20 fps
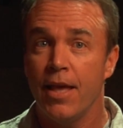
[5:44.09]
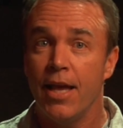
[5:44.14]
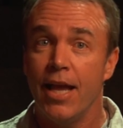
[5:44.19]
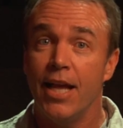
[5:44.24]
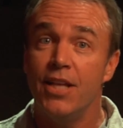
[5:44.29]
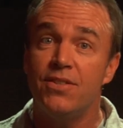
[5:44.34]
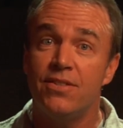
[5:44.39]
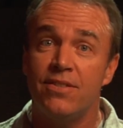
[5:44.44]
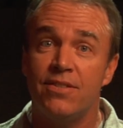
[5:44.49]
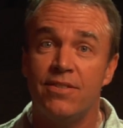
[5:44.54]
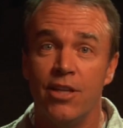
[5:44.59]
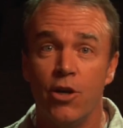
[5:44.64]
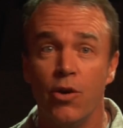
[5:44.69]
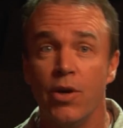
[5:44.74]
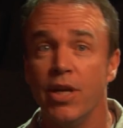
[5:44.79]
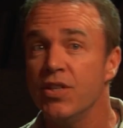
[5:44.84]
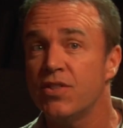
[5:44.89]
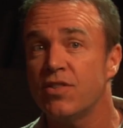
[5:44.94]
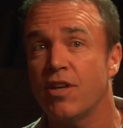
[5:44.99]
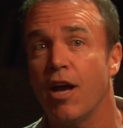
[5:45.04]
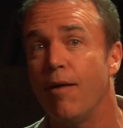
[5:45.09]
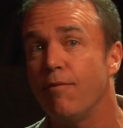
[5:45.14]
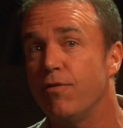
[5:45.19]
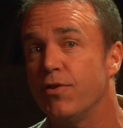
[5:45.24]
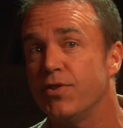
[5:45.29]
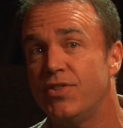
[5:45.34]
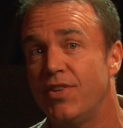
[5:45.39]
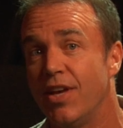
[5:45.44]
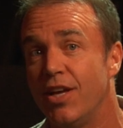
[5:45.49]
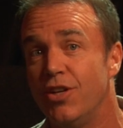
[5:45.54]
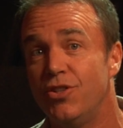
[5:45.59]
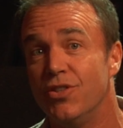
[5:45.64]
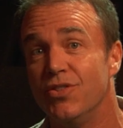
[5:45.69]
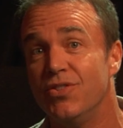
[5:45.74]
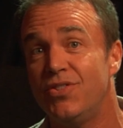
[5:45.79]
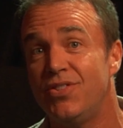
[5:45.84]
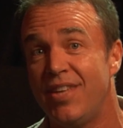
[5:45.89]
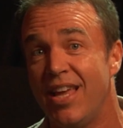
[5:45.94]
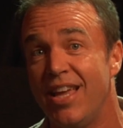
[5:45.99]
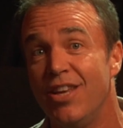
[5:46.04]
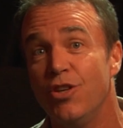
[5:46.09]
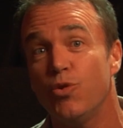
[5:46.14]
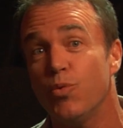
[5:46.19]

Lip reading: And serious conversations tend